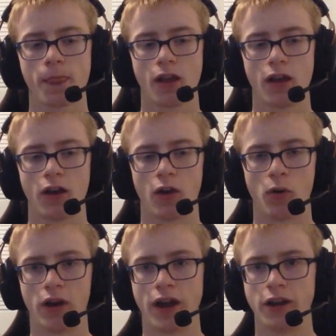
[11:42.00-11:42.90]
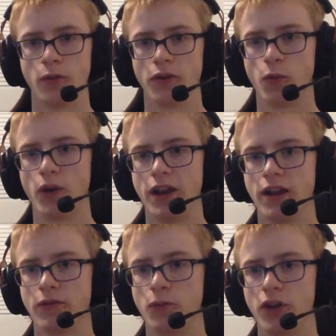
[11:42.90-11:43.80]
or the
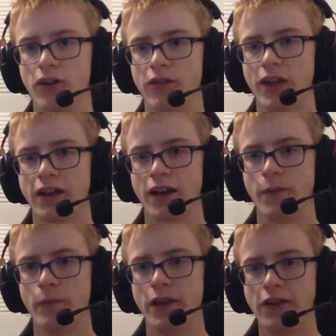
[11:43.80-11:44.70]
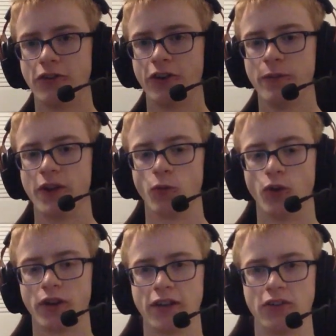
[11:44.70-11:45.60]
winner of that kind of mini tournament will
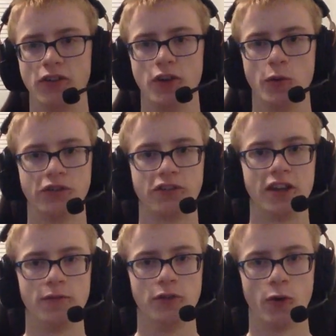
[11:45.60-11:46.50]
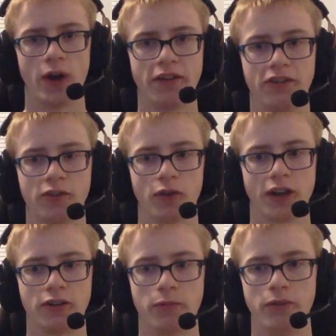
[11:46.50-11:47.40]
get to use Team US or get
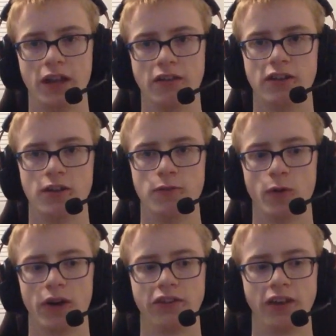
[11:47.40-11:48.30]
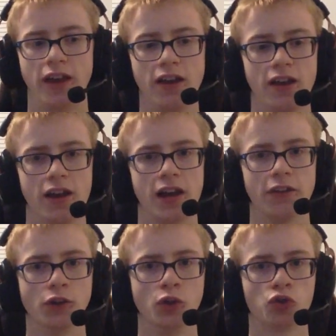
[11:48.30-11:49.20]
to be Team USA, and the
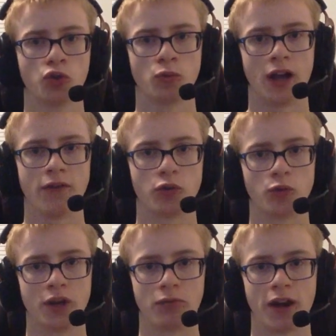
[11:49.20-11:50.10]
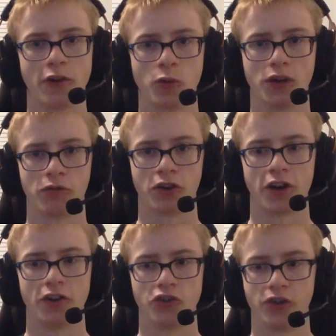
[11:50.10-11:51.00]
losers will have to rebrand to a different
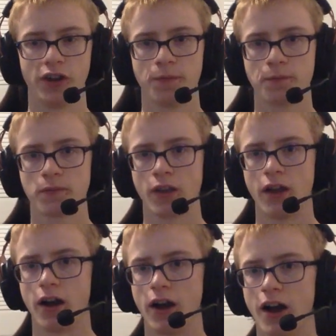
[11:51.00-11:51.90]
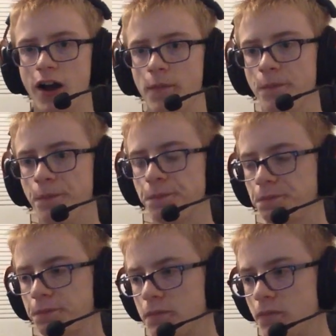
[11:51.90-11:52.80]
country.
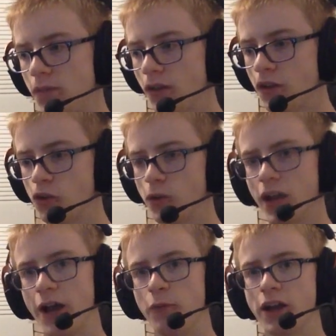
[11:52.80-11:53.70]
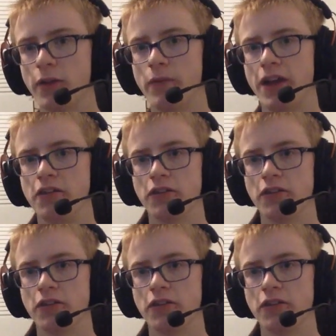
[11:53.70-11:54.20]
So yeah, I recommend